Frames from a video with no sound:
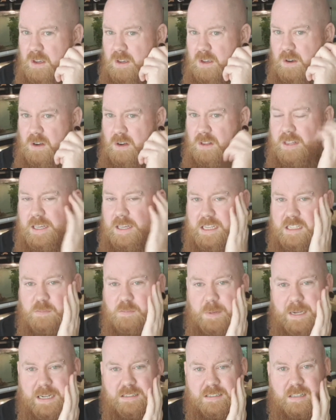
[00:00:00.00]
Or do you think it's
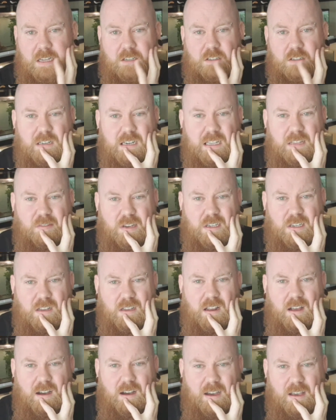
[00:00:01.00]
best I just leave it as a
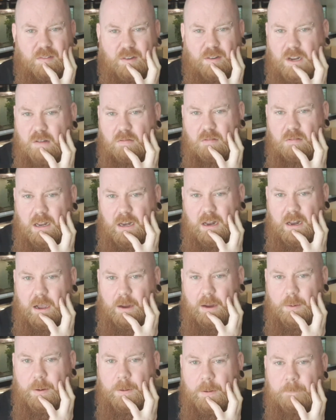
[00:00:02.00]
live? I don't really
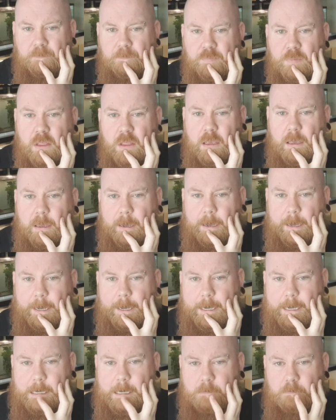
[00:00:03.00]
know.
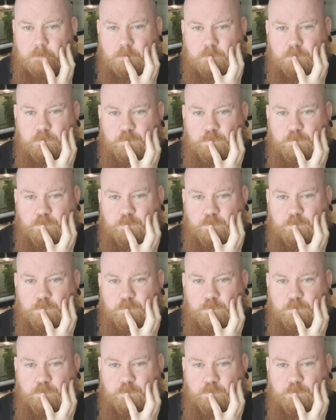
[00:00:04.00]
I